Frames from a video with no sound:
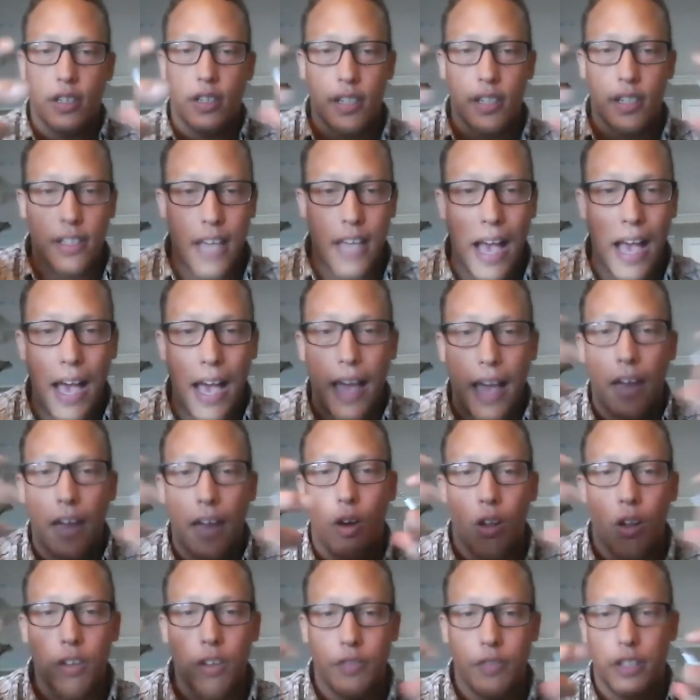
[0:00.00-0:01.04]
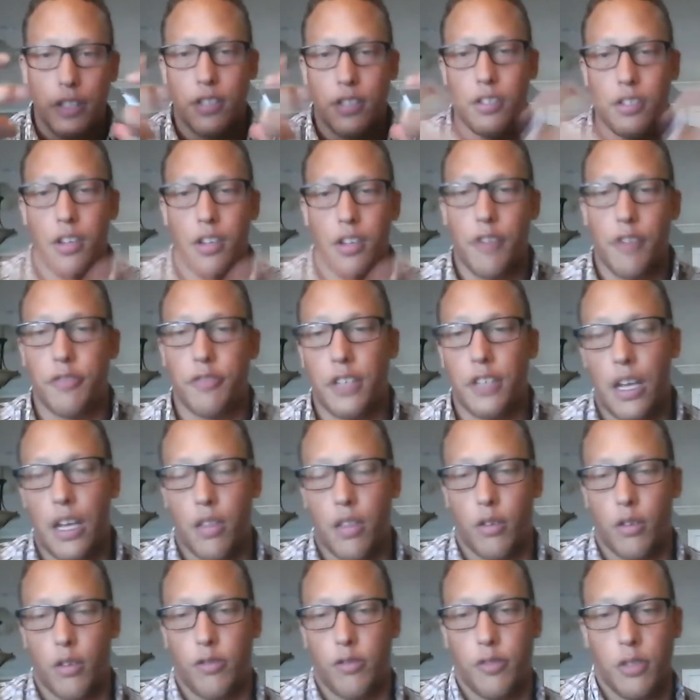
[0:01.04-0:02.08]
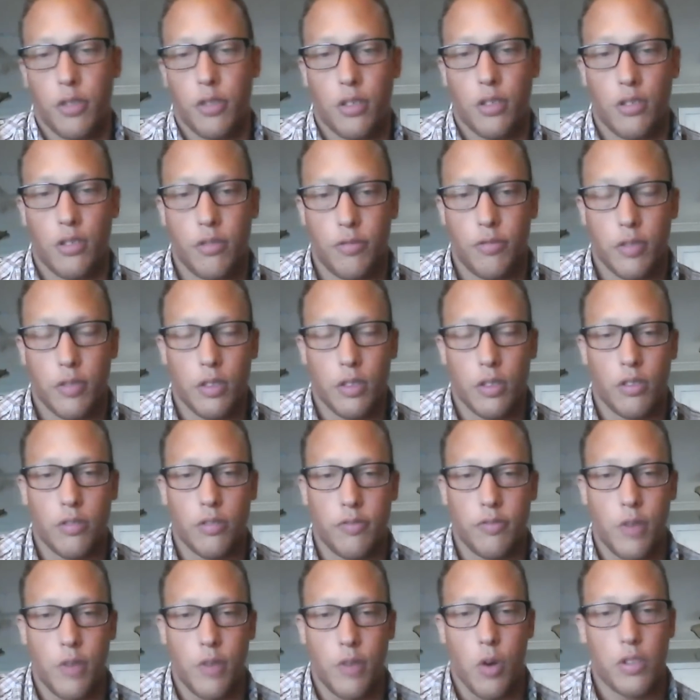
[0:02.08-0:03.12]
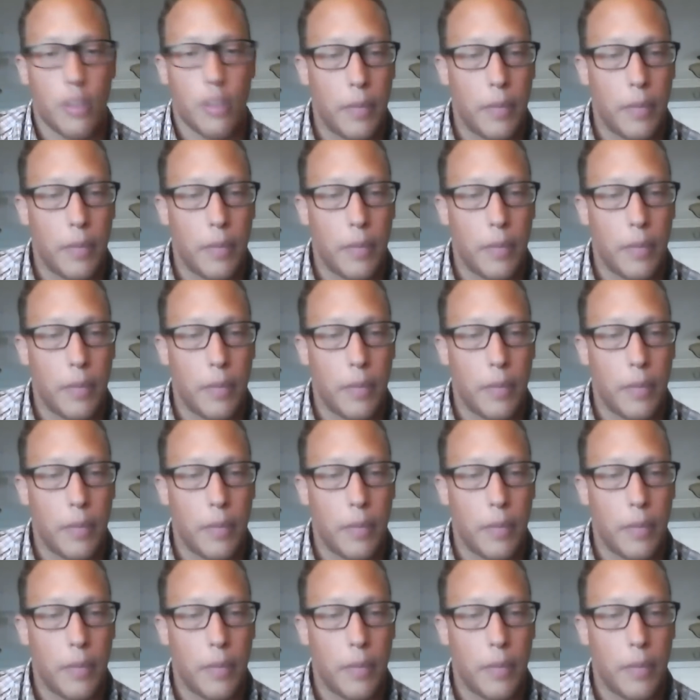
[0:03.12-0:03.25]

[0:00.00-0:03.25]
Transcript: to tie all of this stuff together for folks.